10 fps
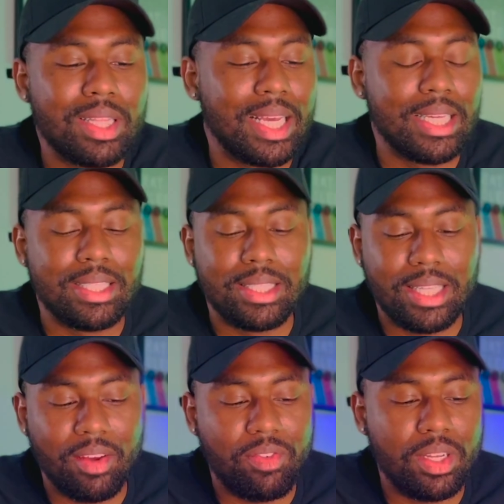they
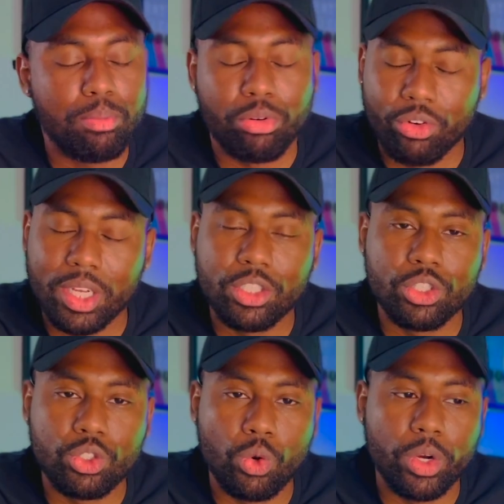definitely progressed the
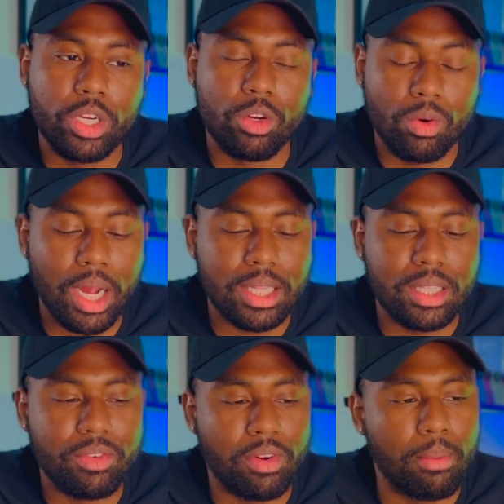story
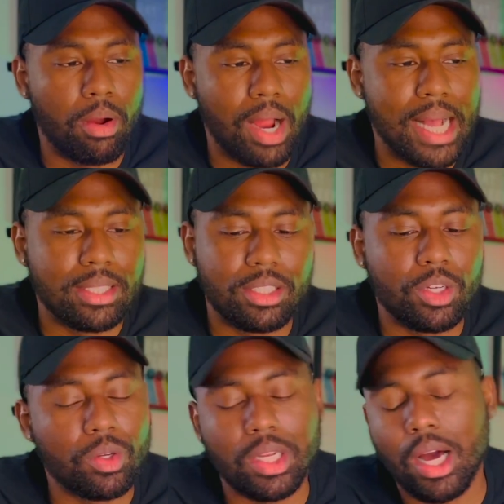correctly from Horizon
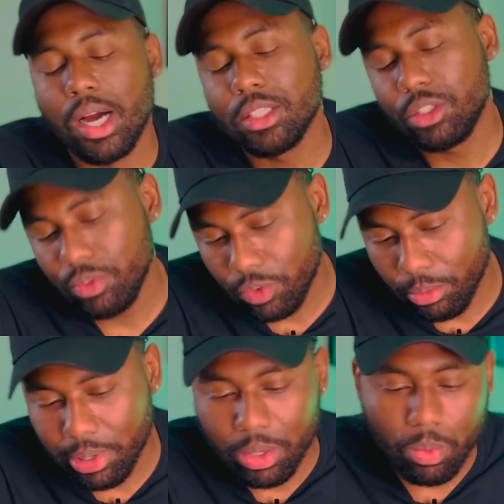Zero Dawn to
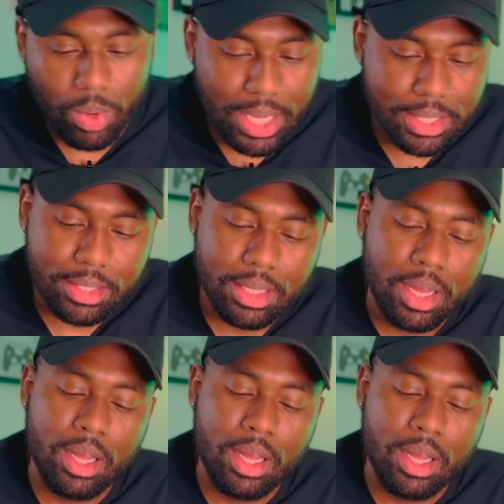Forbidden West.